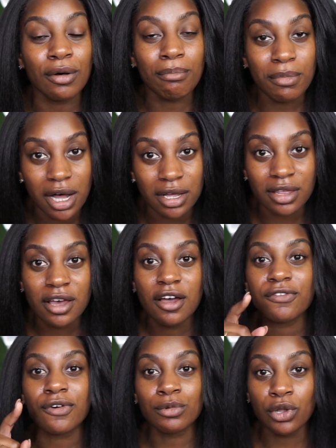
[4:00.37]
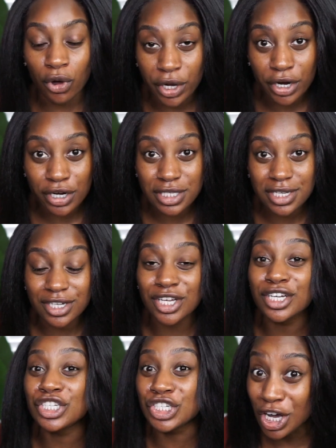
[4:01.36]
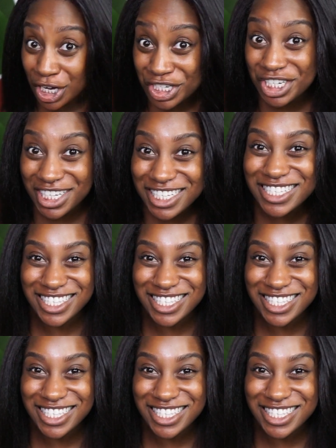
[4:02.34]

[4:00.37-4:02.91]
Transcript: month, from lawyers to judges